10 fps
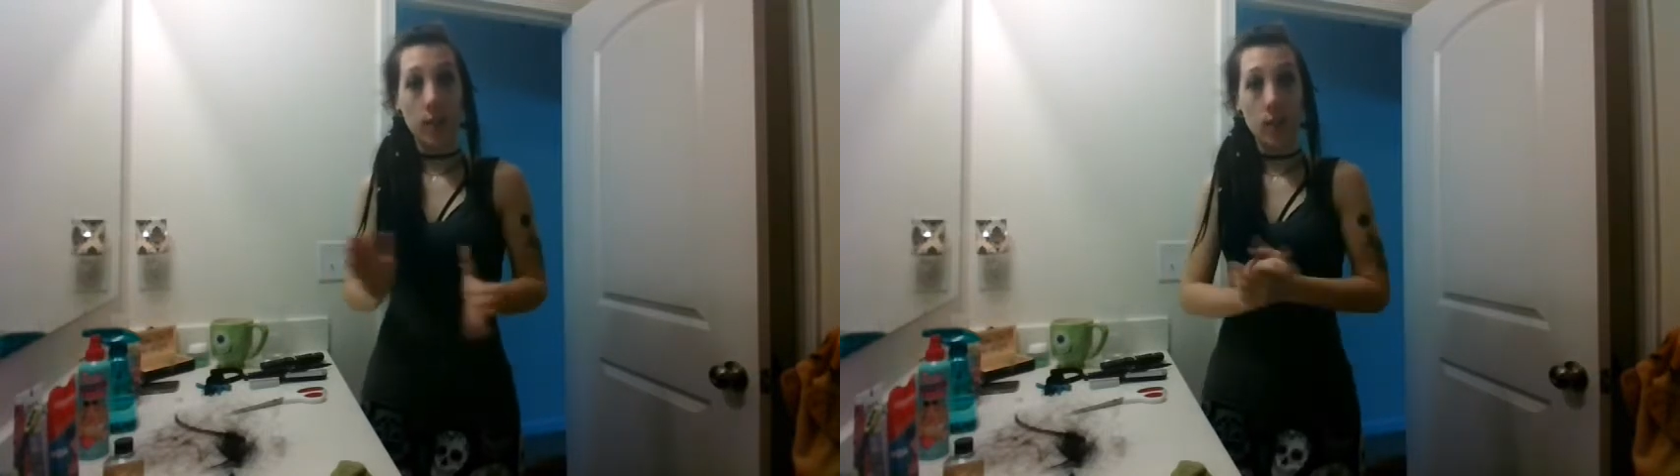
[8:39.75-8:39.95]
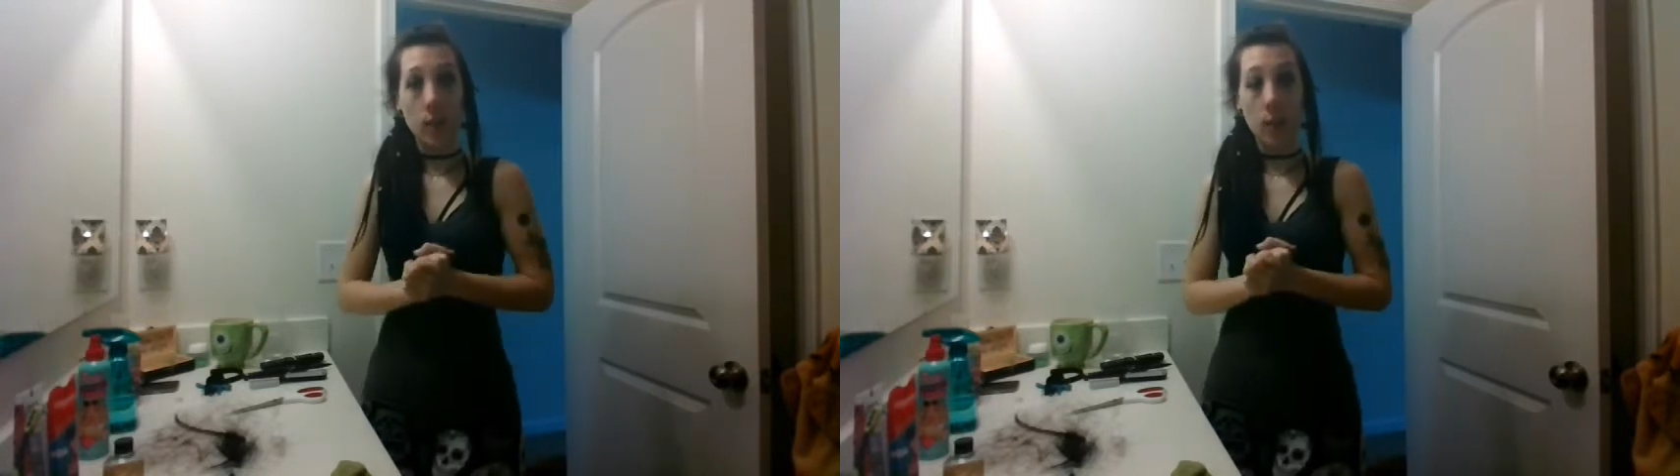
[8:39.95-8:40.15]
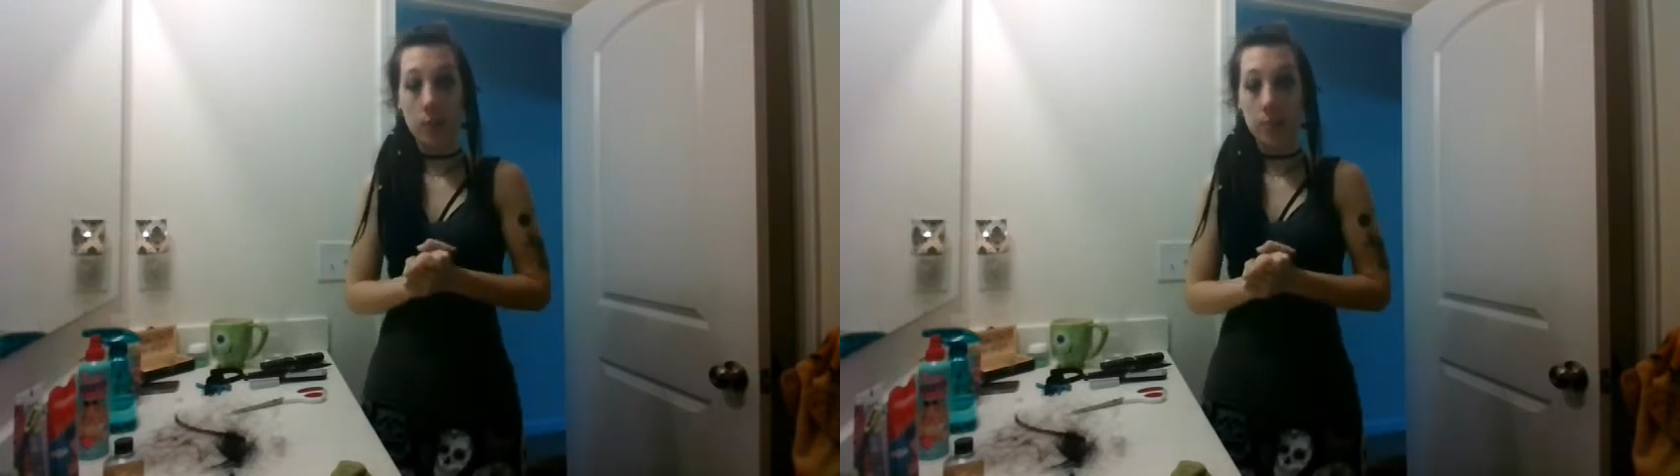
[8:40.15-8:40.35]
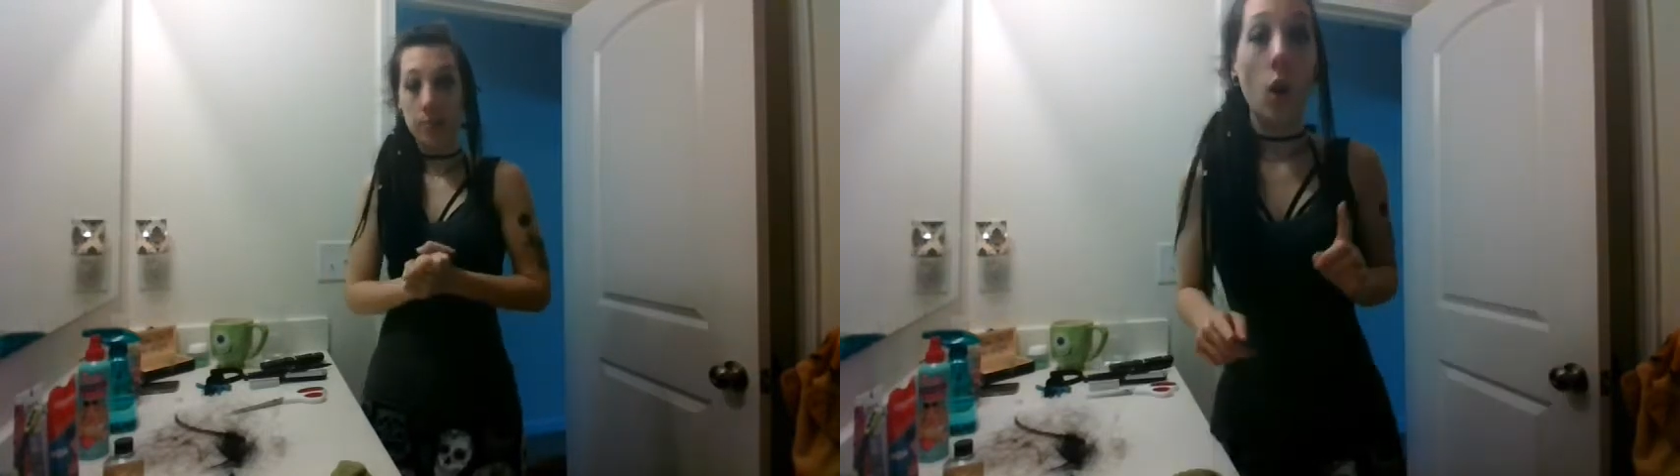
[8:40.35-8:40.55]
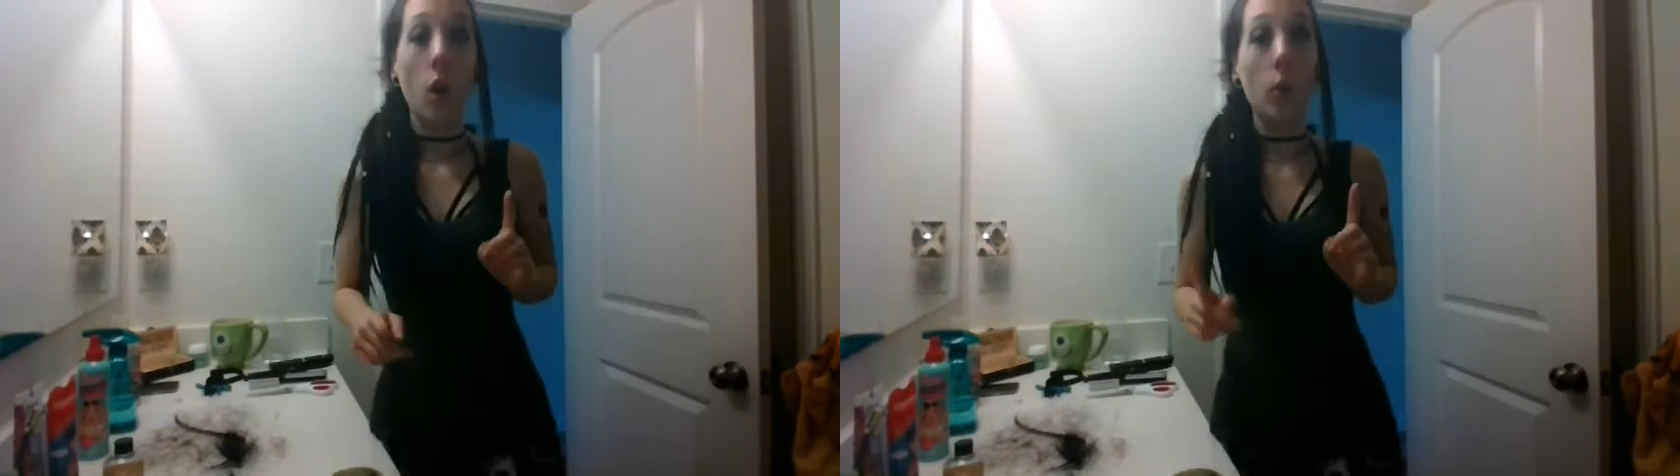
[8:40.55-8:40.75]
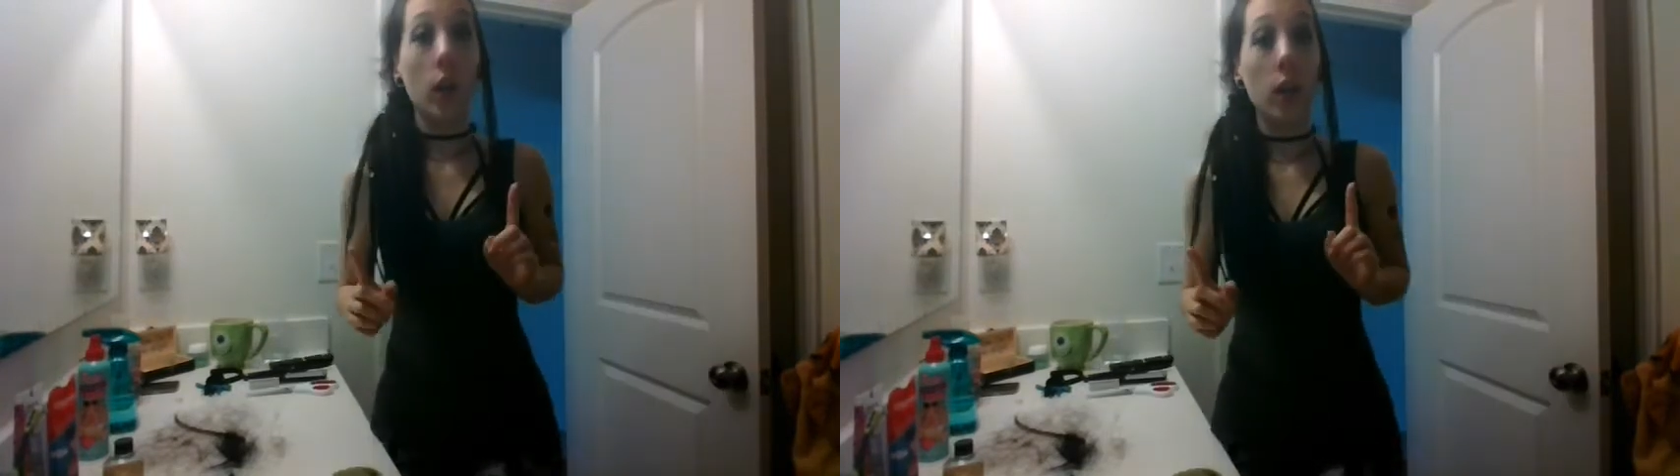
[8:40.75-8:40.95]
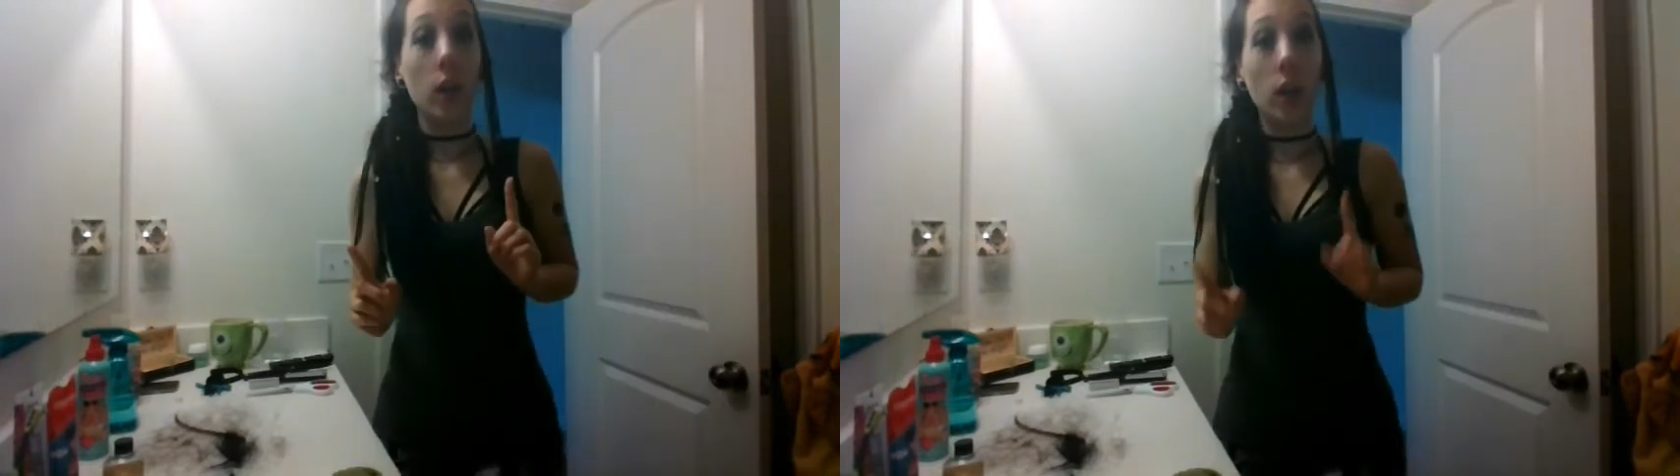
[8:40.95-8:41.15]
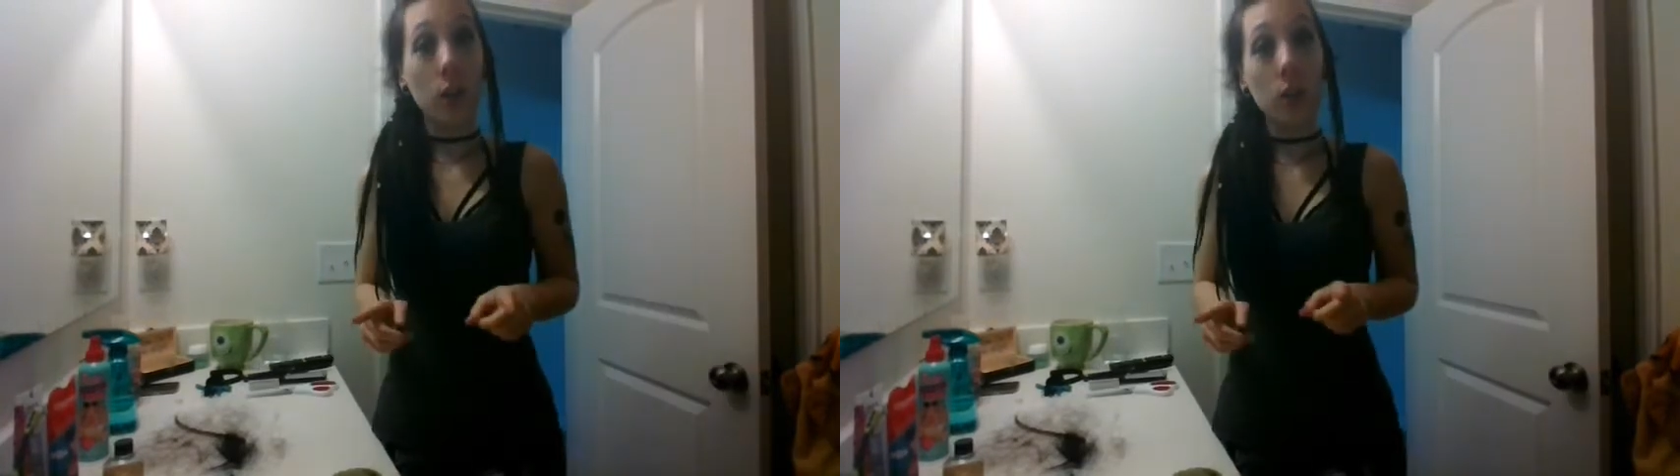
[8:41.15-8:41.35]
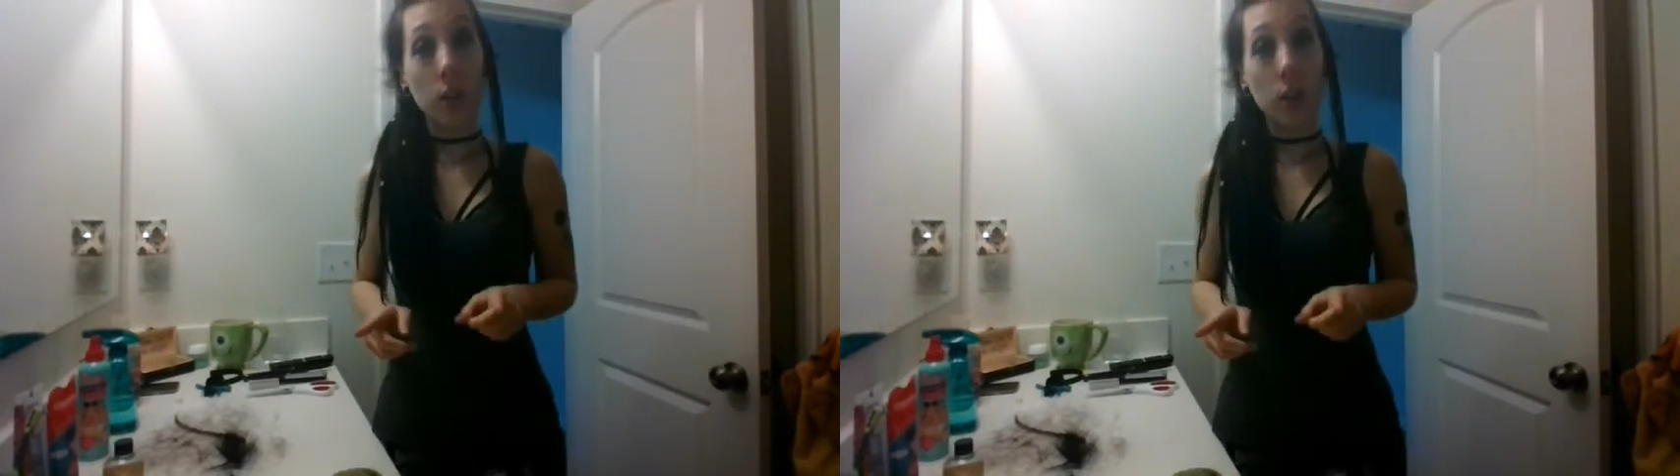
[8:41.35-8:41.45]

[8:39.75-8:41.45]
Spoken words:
So another